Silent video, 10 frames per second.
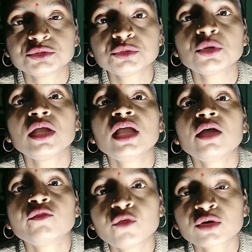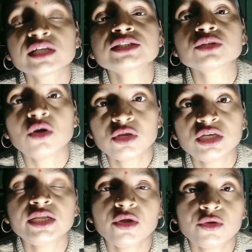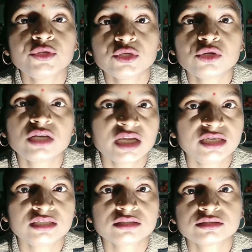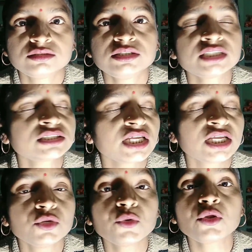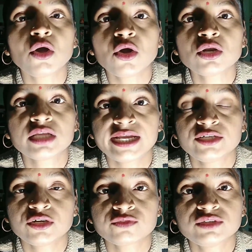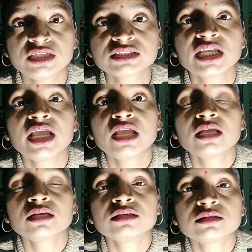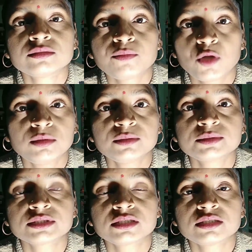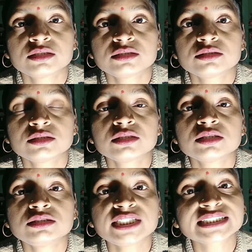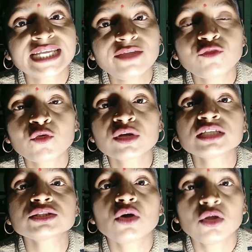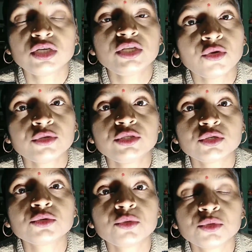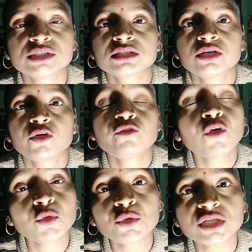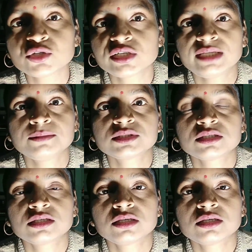to focus only on your learning. Just ignore all kind of these problems. Just keep focus only on your goals. Follow your dreams.